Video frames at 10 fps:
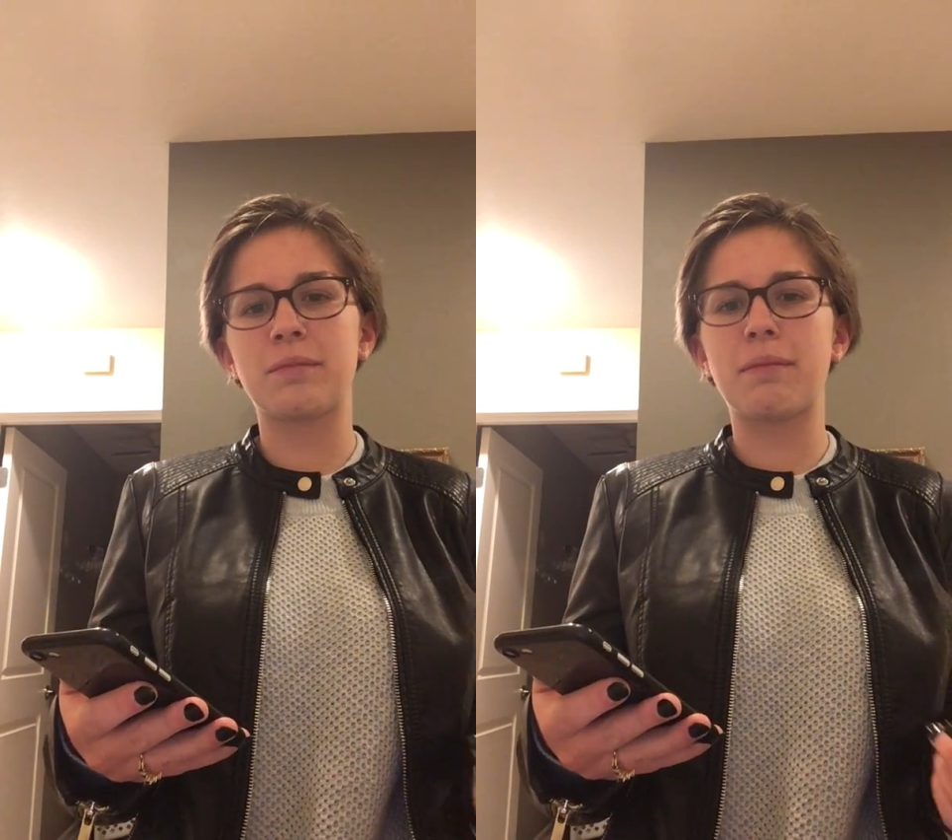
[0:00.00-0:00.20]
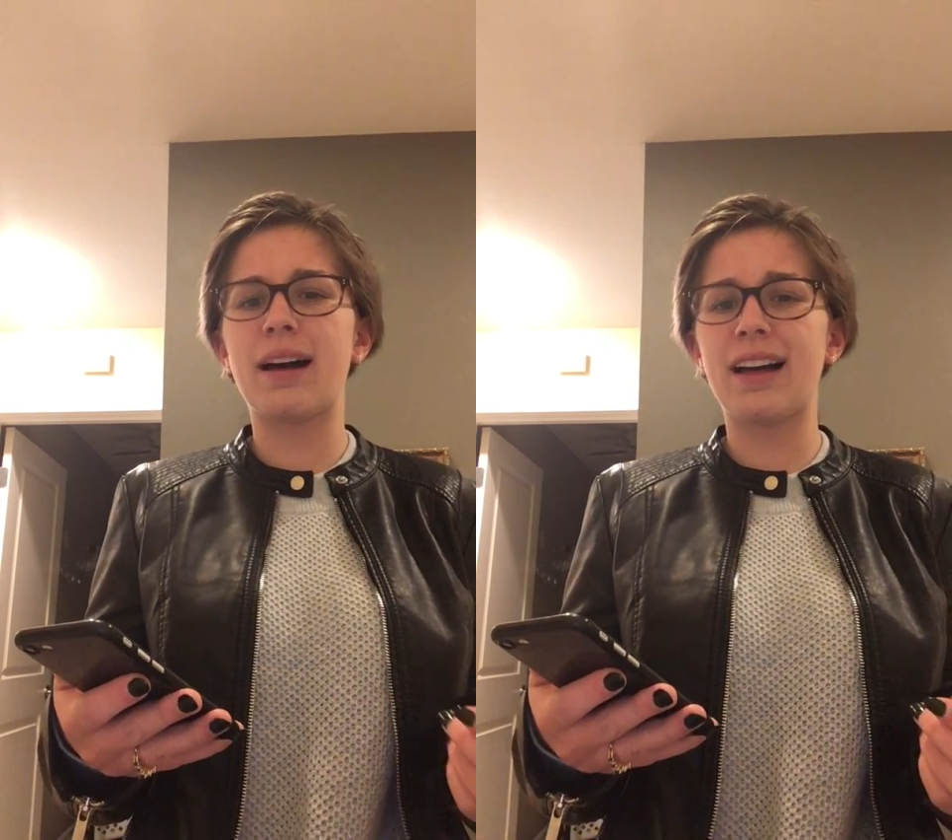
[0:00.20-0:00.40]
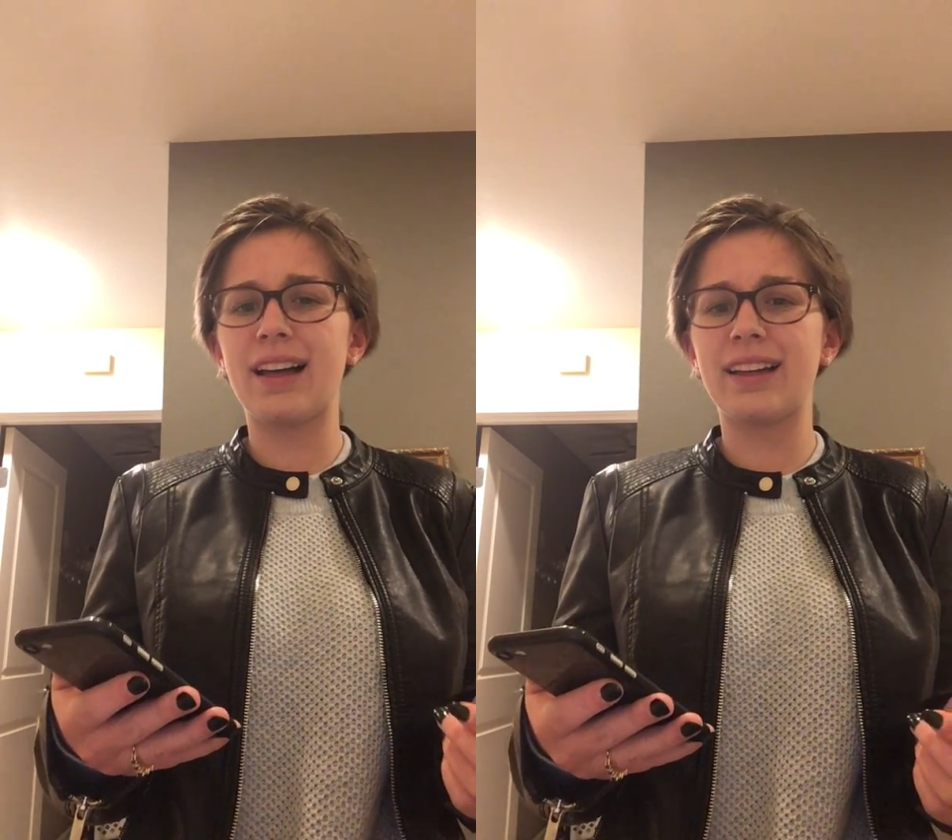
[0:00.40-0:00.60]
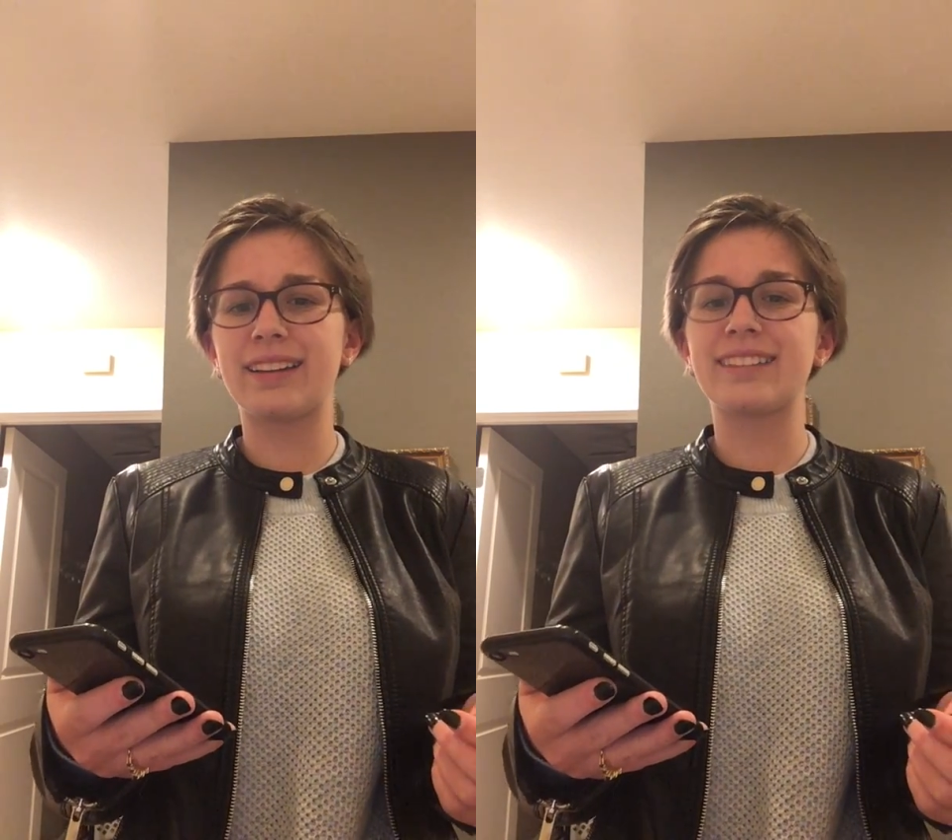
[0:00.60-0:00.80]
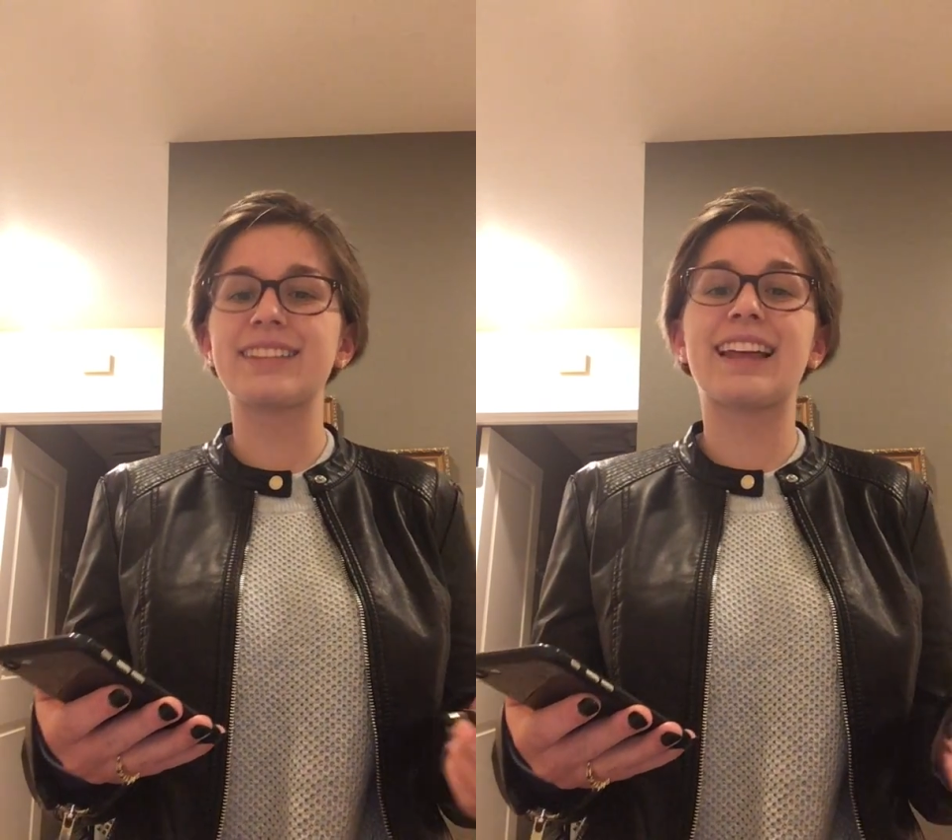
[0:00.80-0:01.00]

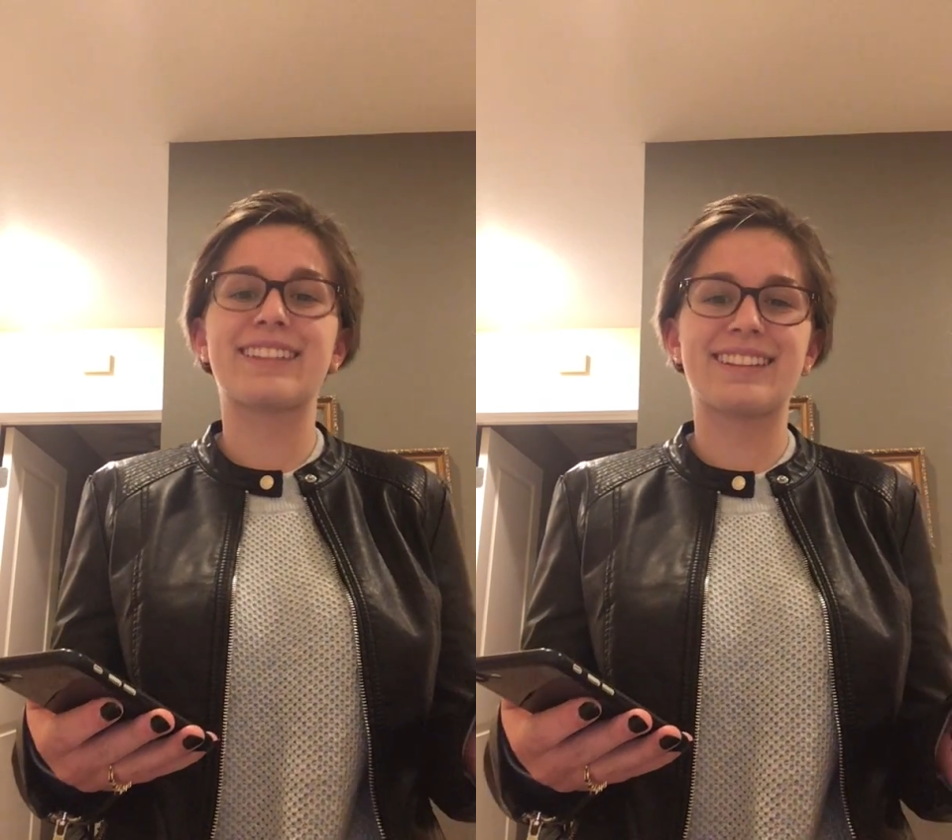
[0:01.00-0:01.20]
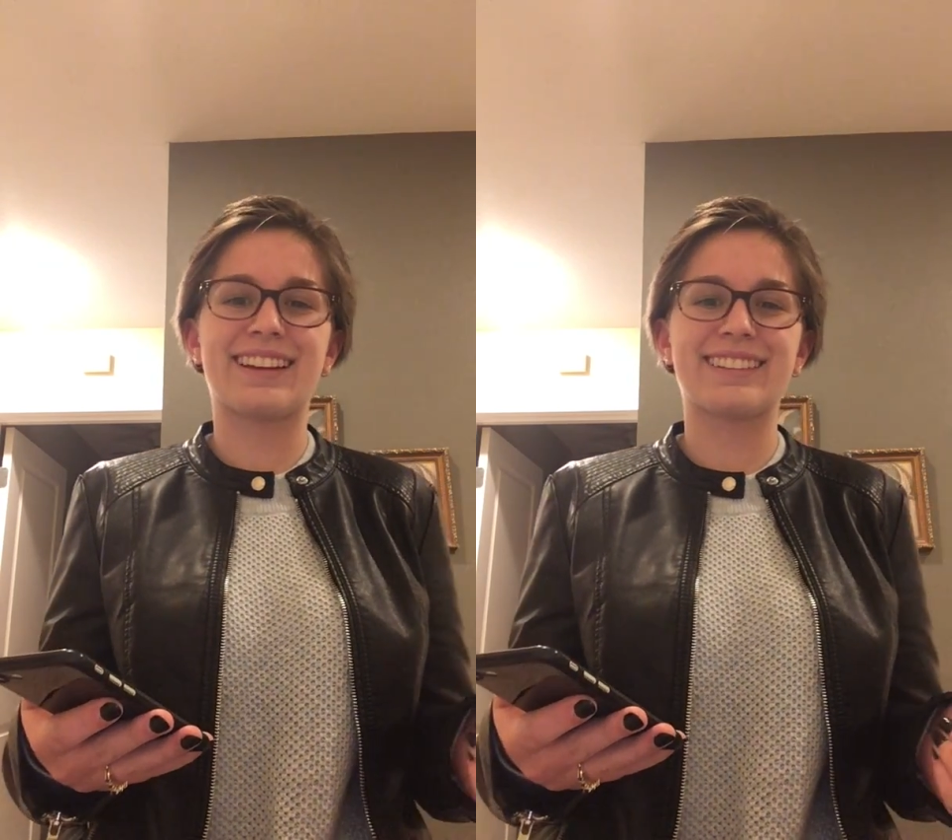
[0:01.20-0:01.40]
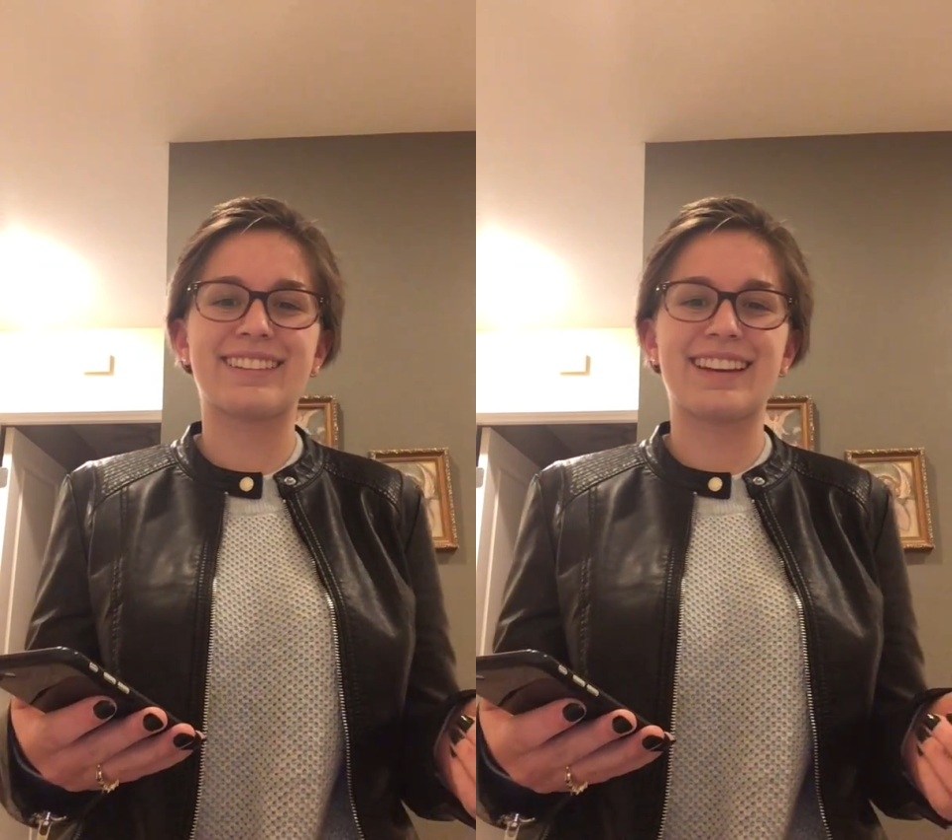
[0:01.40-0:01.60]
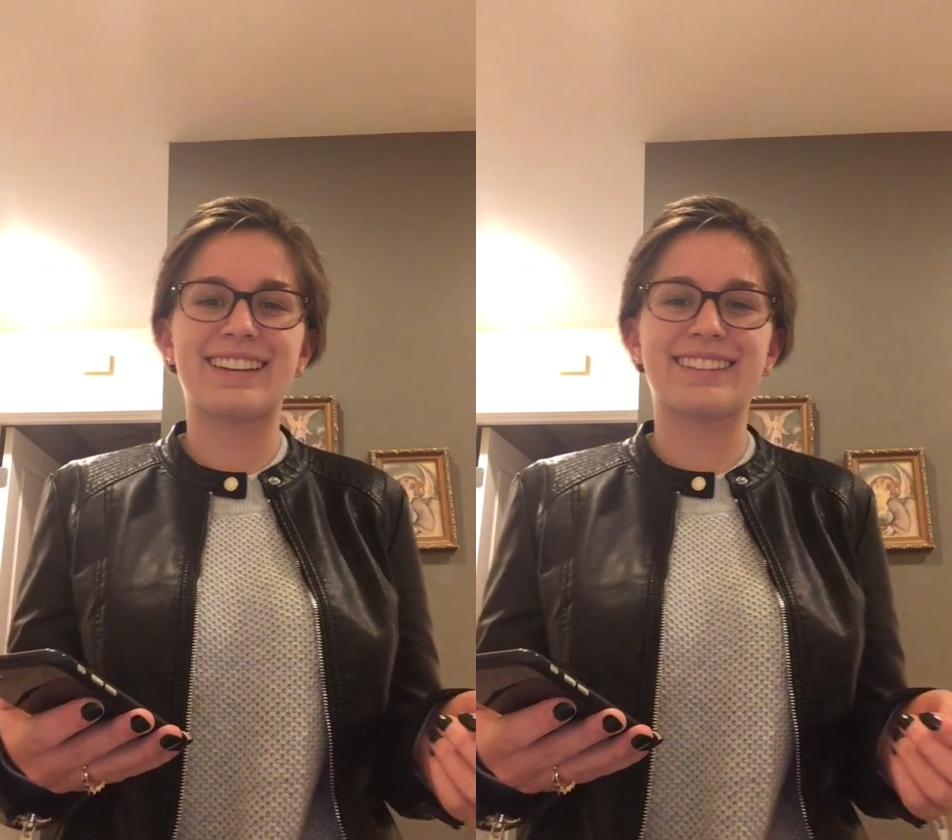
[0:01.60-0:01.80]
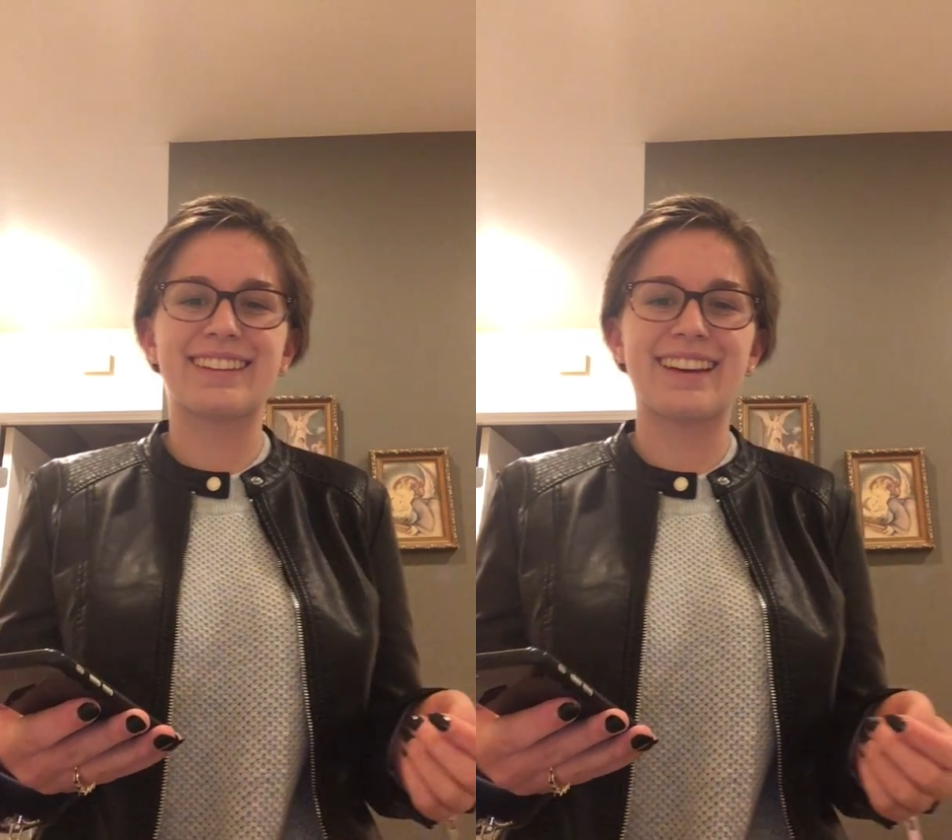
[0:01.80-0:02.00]
but let's not stay
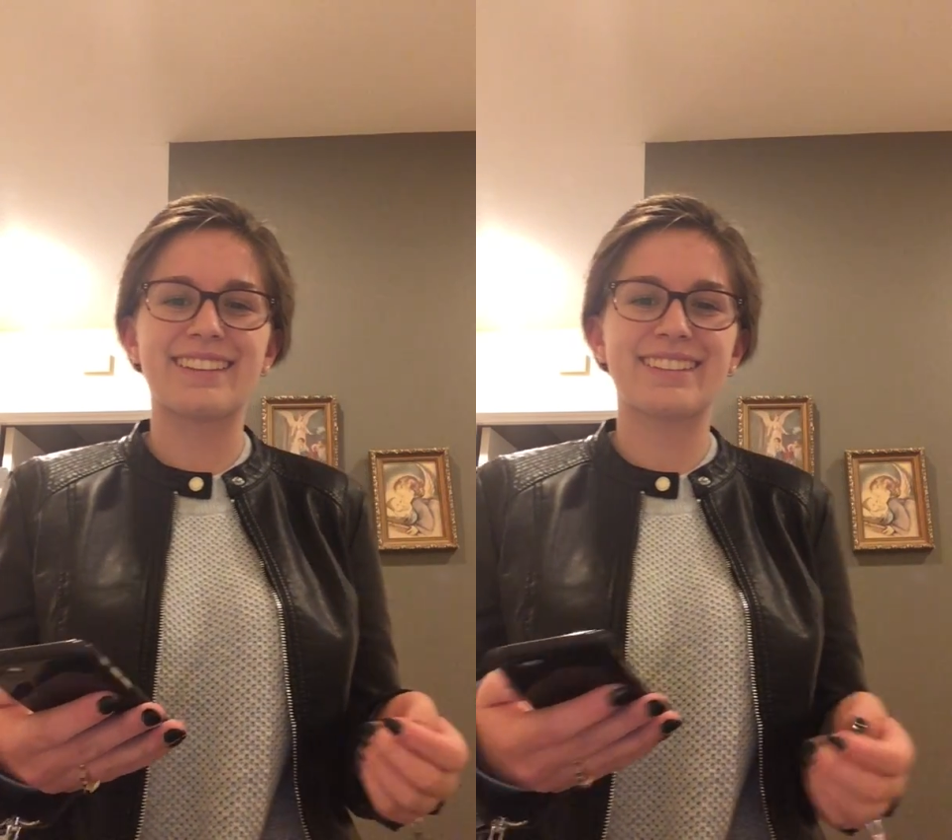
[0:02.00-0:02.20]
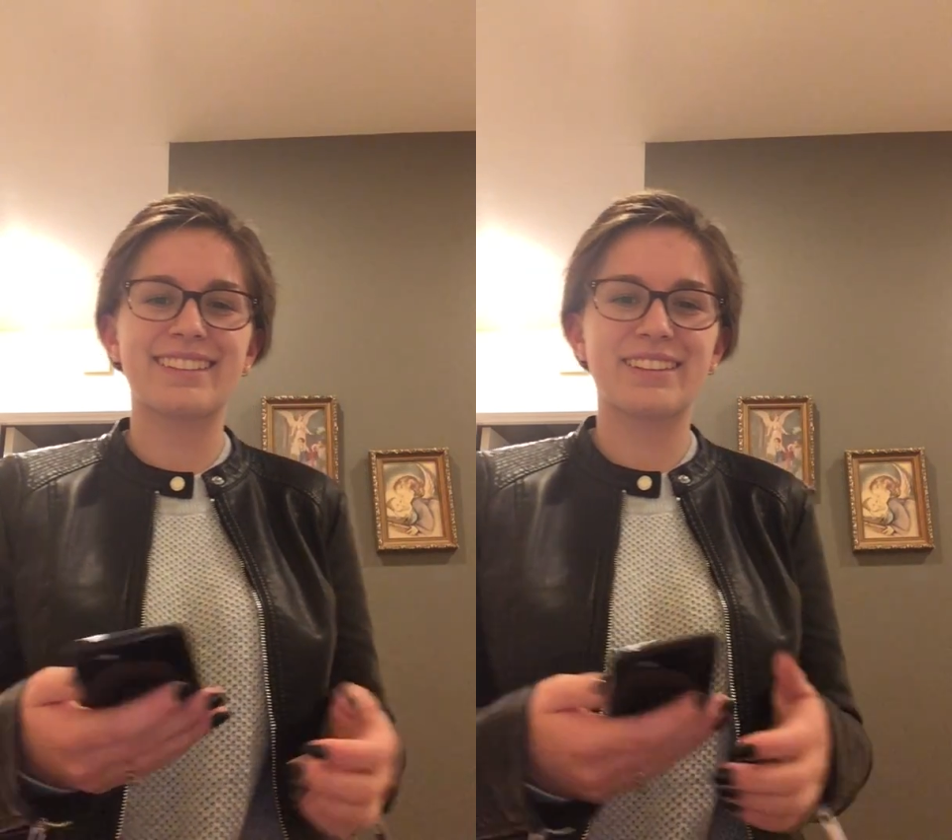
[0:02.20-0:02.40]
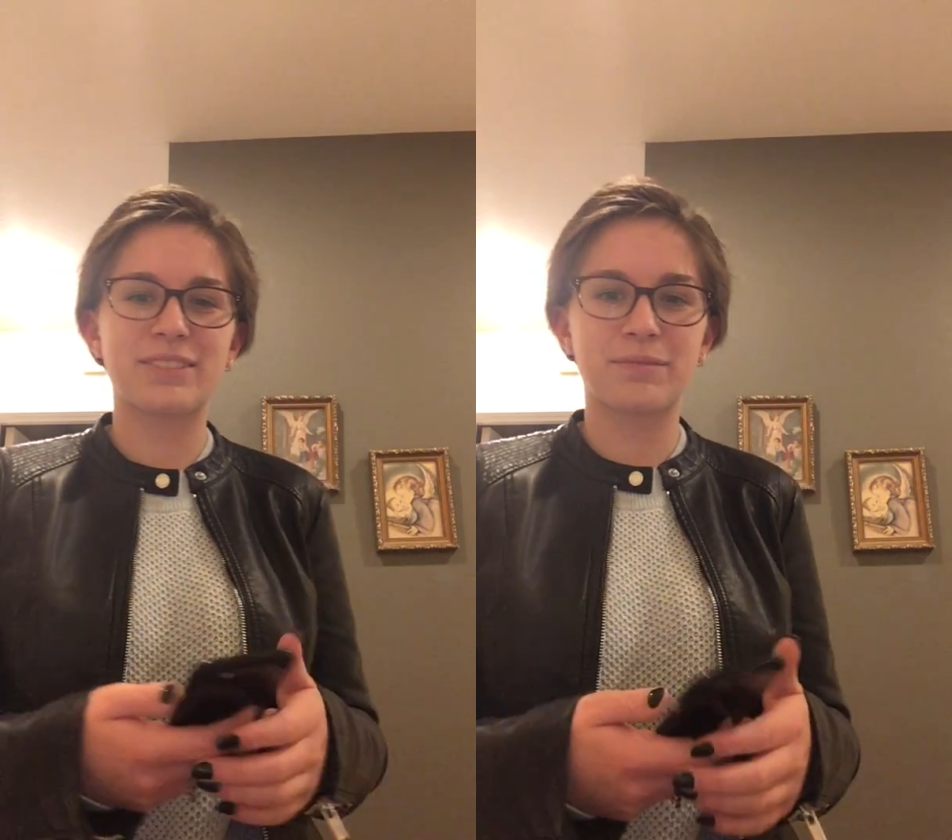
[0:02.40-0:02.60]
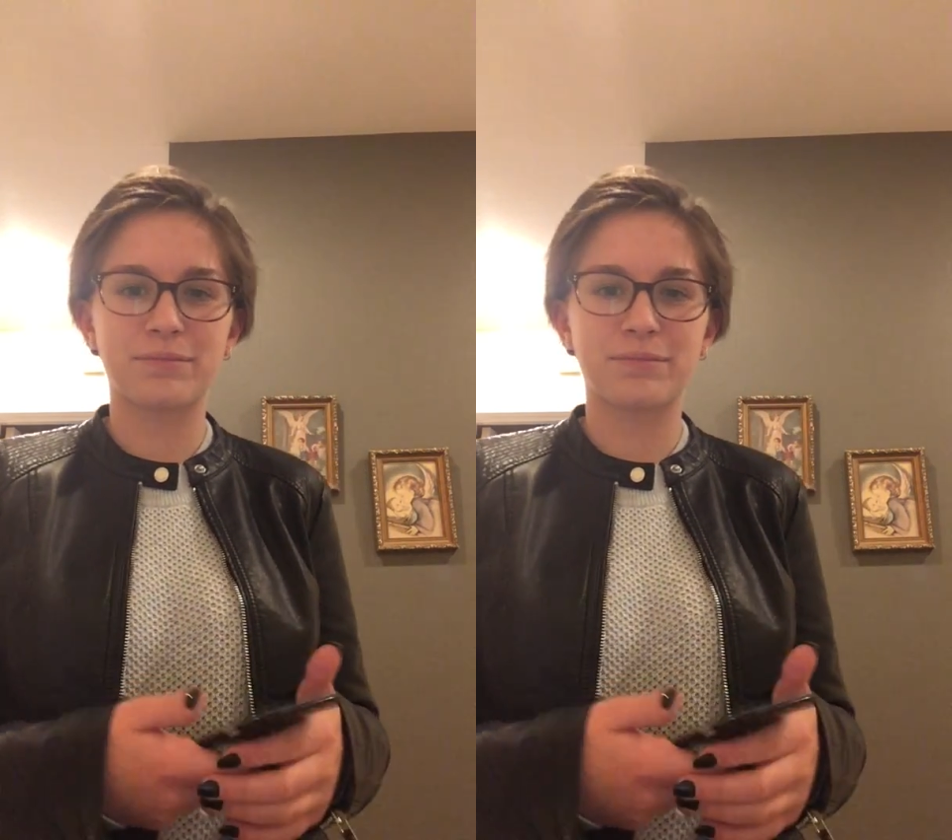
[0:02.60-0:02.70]
in touch.